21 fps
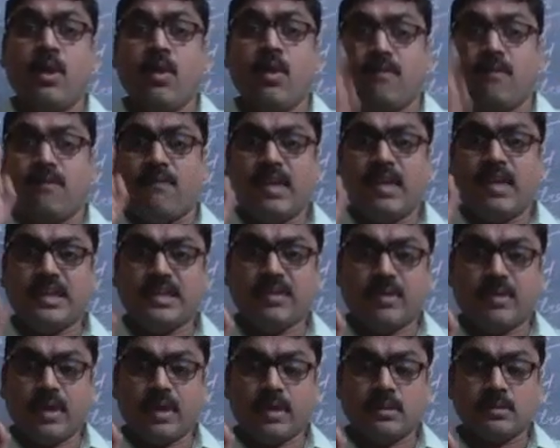first
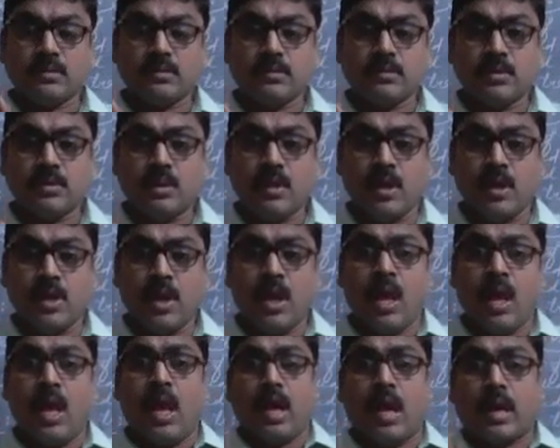one,
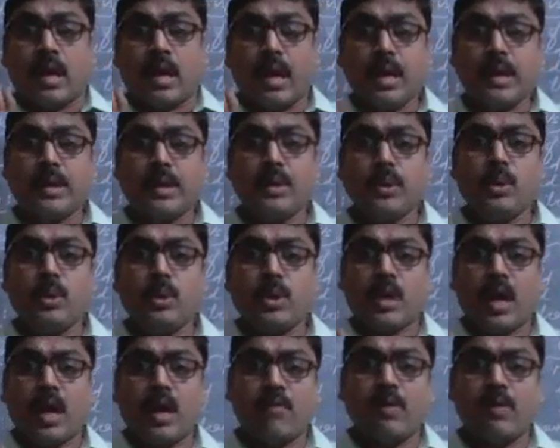right to
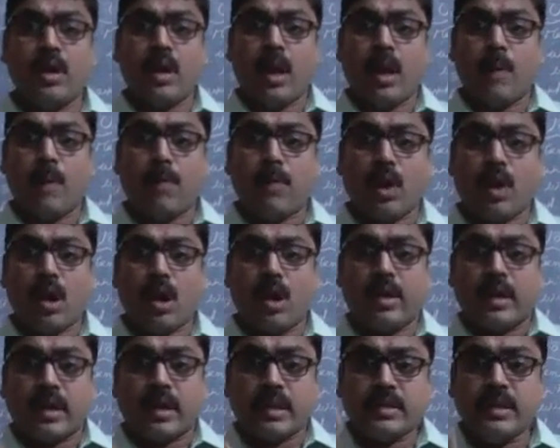travel
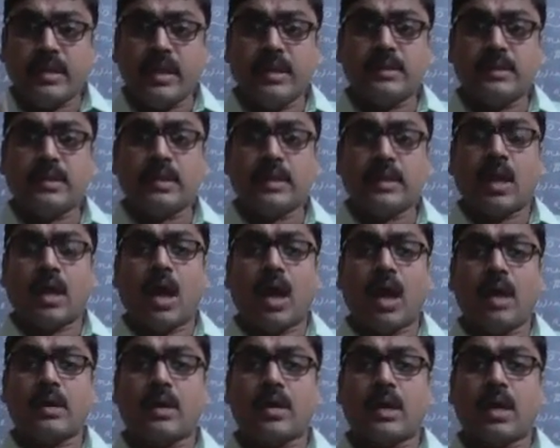abroad resides in
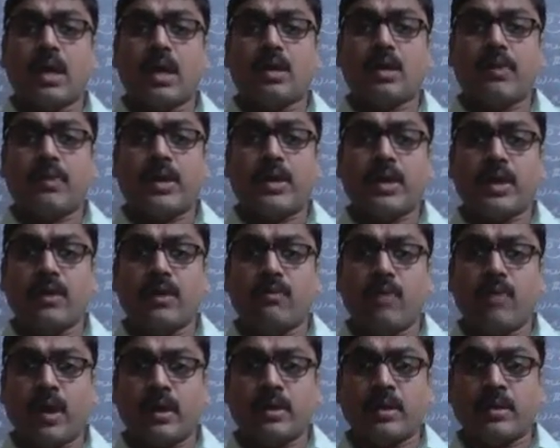Article
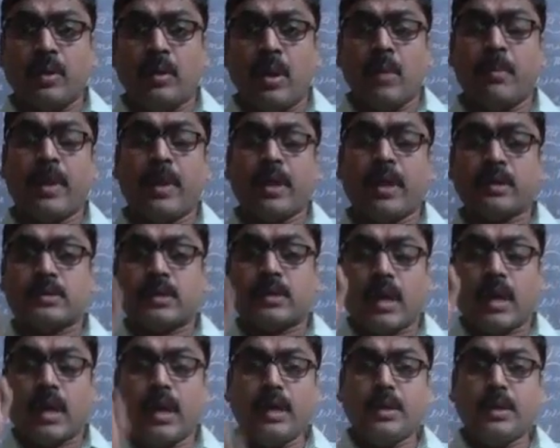21, means
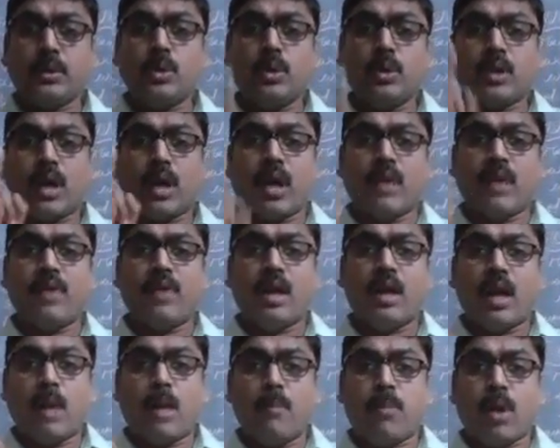right to
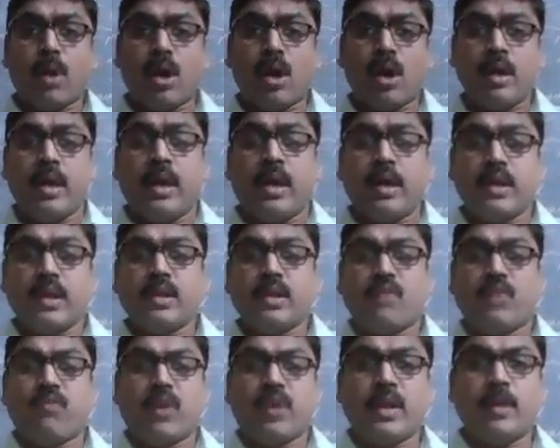travel abroad is
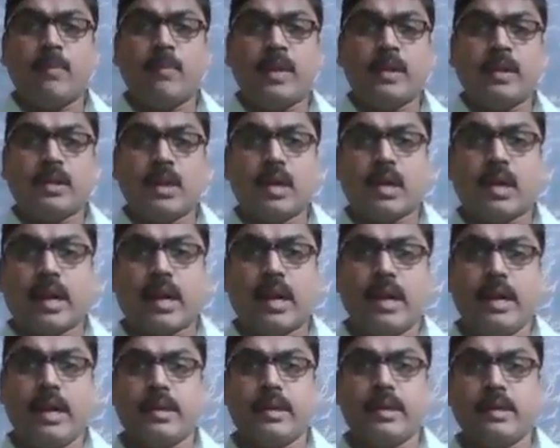a fundamental
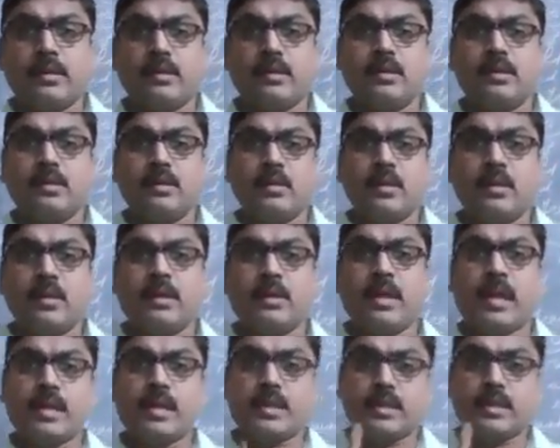right.
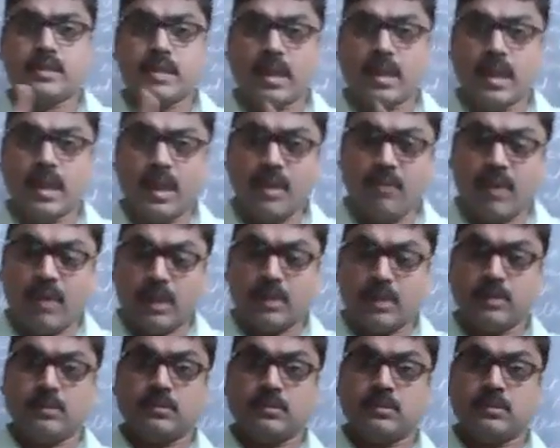Next, second
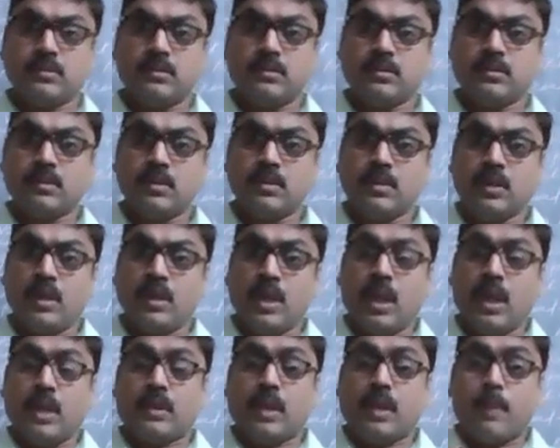one,
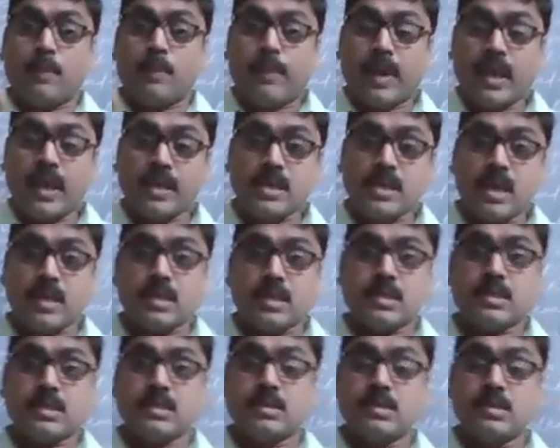the
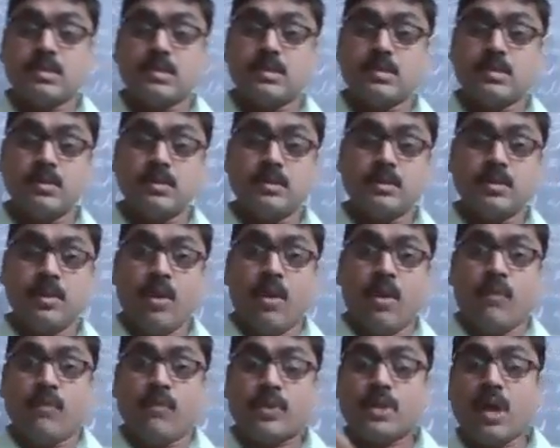phrases
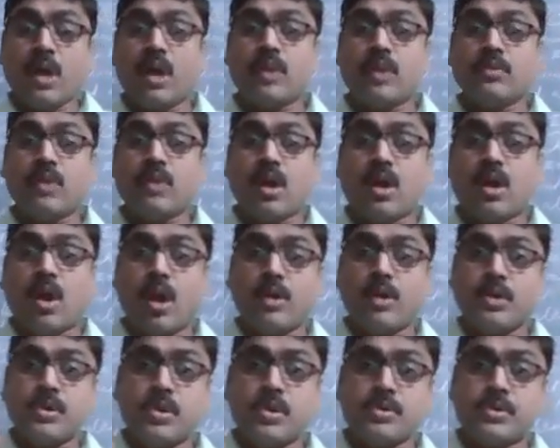which are in the
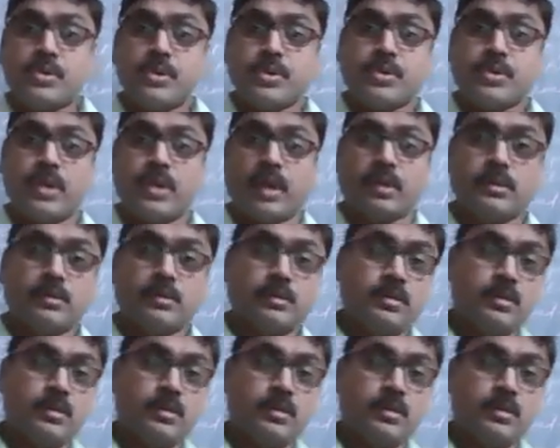Constitution,